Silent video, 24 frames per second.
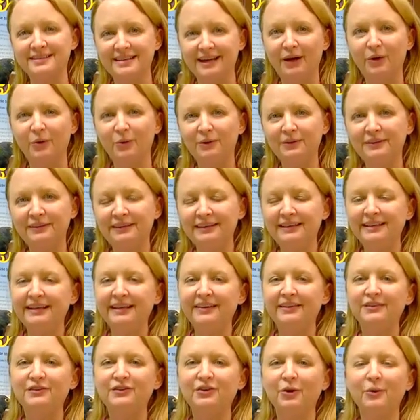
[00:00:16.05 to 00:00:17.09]
towel.
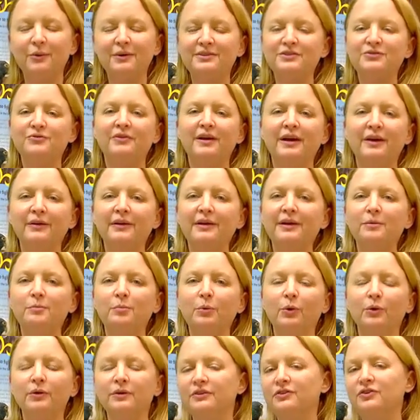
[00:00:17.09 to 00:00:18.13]
That's always very
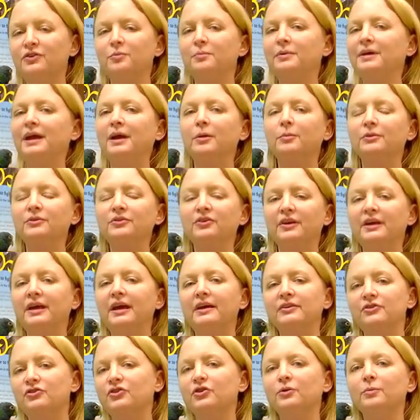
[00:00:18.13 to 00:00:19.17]
important to be able to
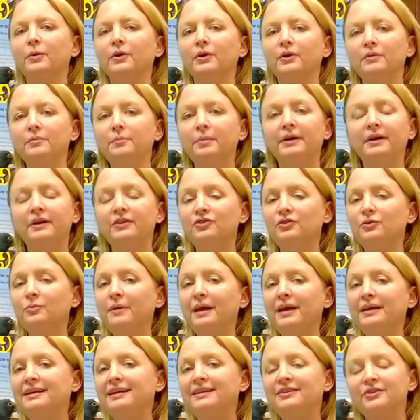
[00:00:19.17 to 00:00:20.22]
catch your bird because you
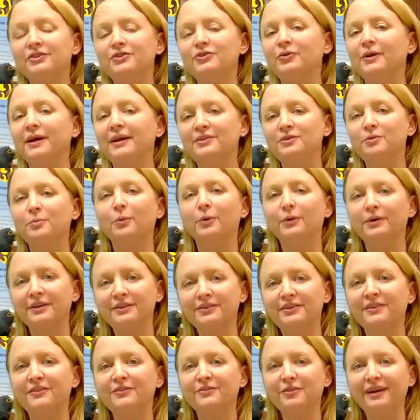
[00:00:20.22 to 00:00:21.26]
may need to transport it
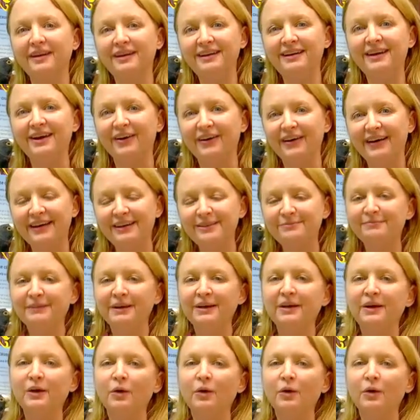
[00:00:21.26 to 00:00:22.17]
to the veterinarian